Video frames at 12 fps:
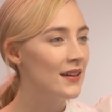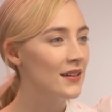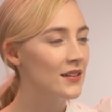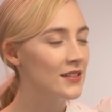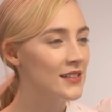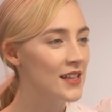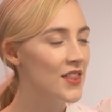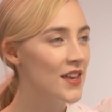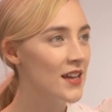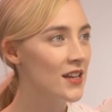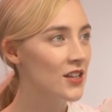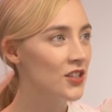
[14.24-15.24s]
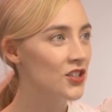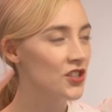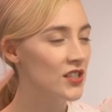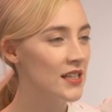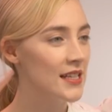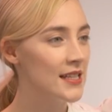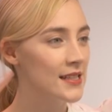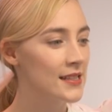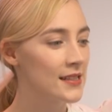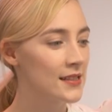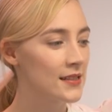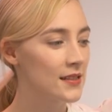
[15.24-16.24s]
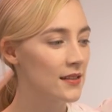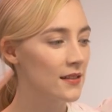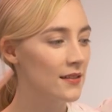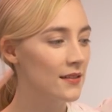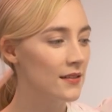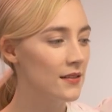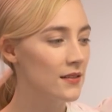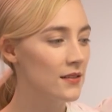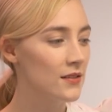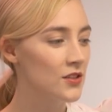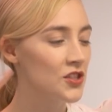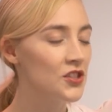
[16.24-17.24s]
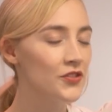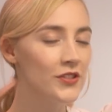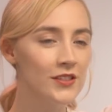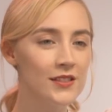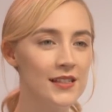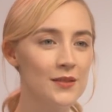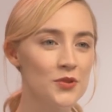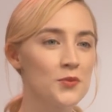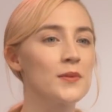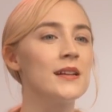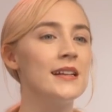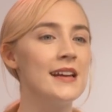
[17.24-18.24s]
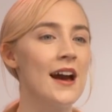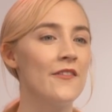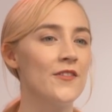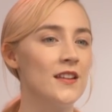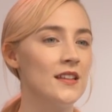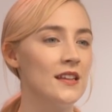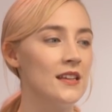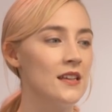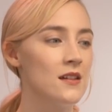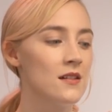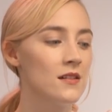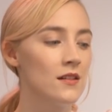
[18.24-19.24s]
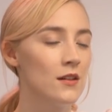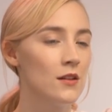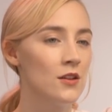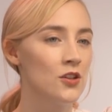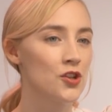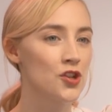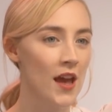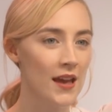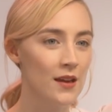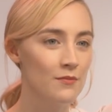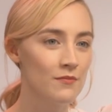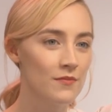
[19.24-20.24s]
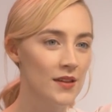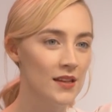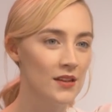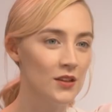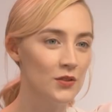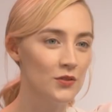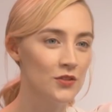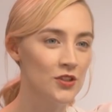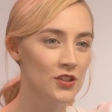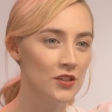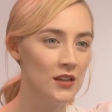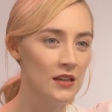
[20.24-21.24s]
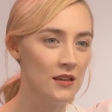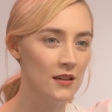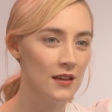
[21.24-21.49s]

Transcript: Because I think she doesn't seem to really have any shame in who she